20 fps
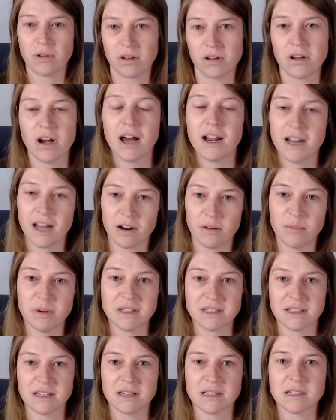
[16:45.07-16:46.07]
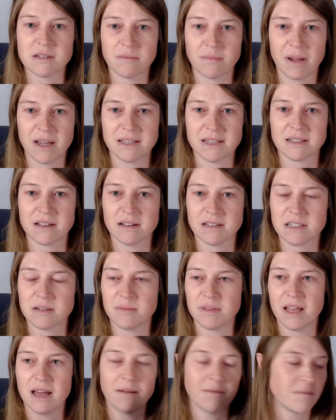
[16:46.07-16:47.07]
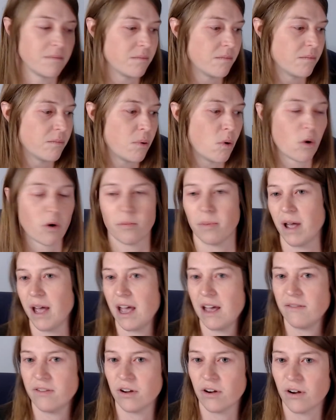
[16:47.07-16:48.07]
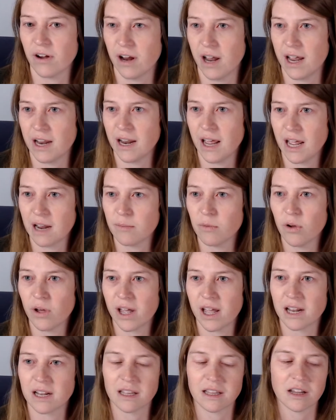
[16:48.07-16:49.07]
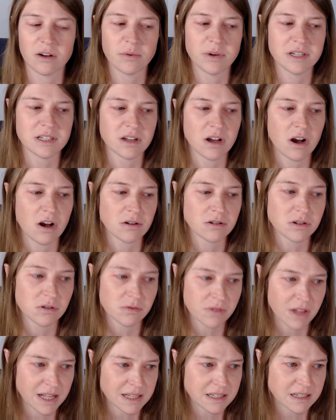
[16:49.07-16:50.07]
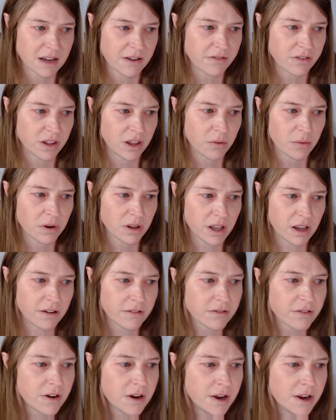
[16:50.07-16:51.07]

gotten out of business based on some of that poor behavior and animal handling that we saw. So that's definitely a relief.